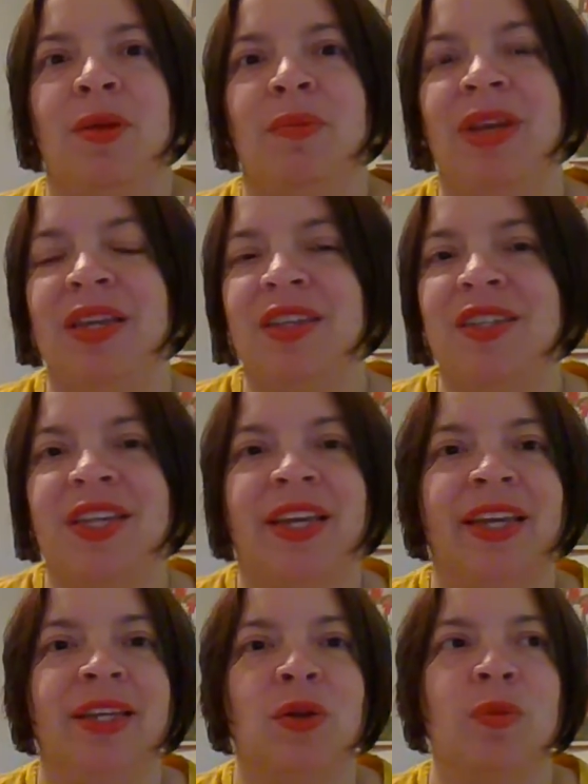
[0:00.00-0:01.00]

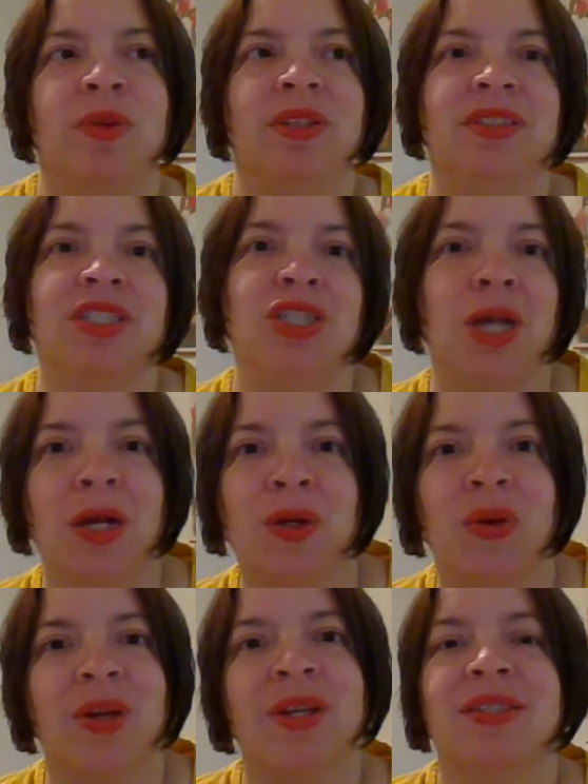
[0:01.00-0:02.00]
meditate, open the
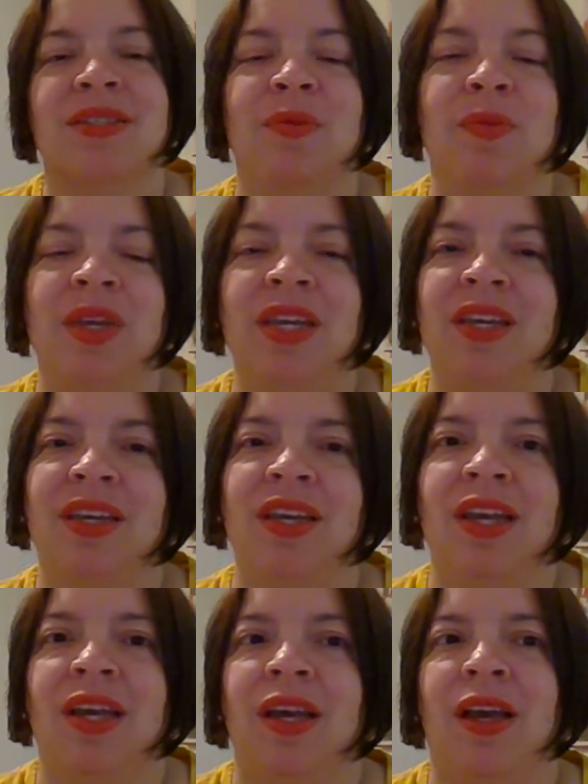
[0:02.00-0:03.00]
chakras, and be
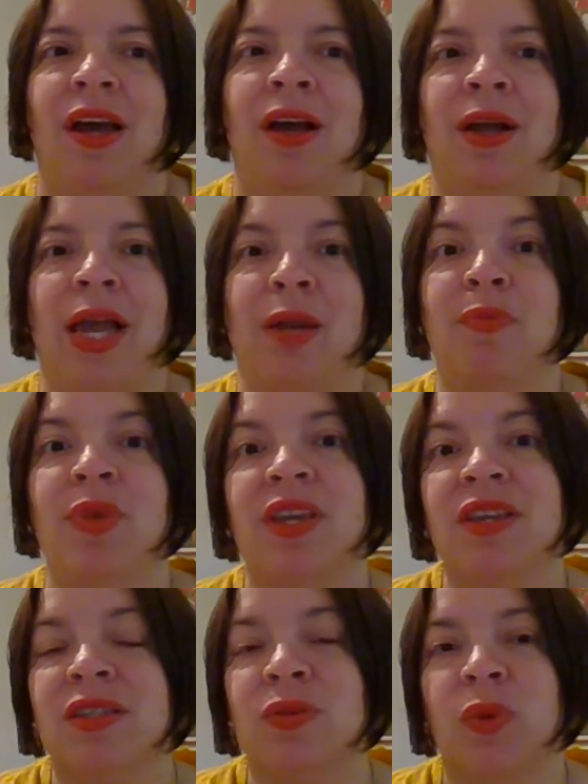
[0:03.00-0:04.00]
at
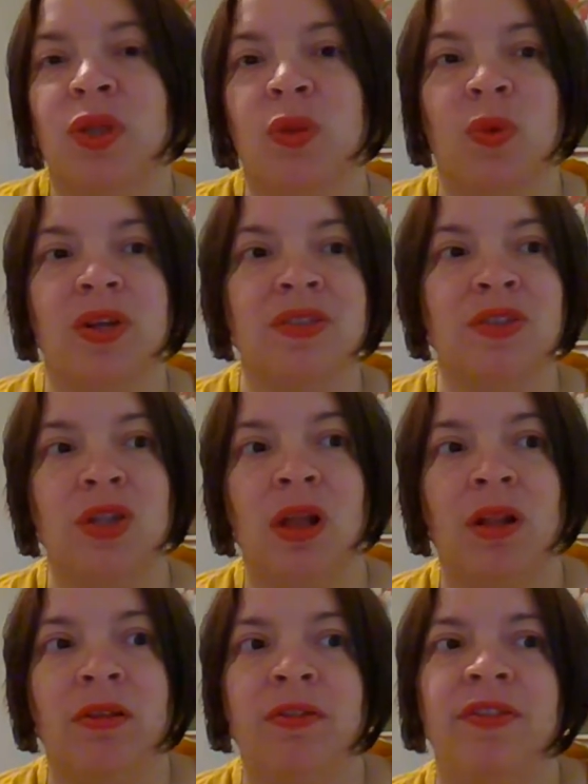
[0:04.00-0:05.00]
peace with
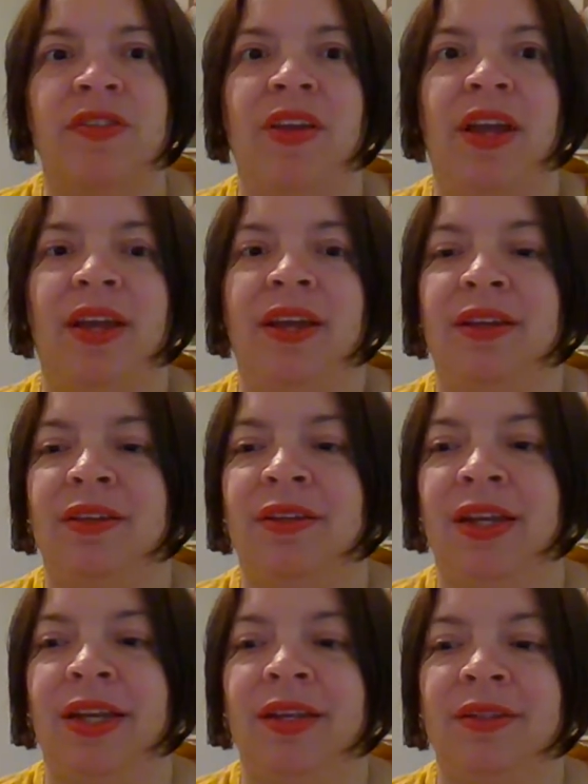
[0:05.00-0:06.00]
oneself
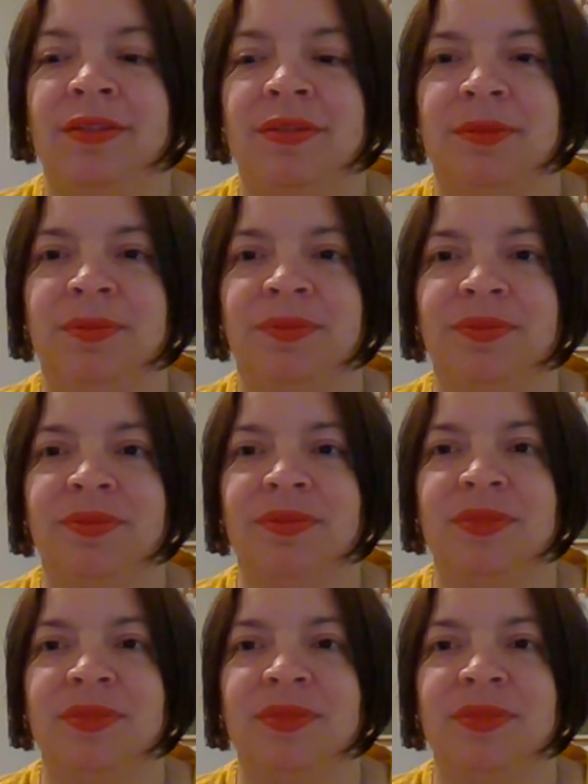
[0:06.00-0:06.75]
and in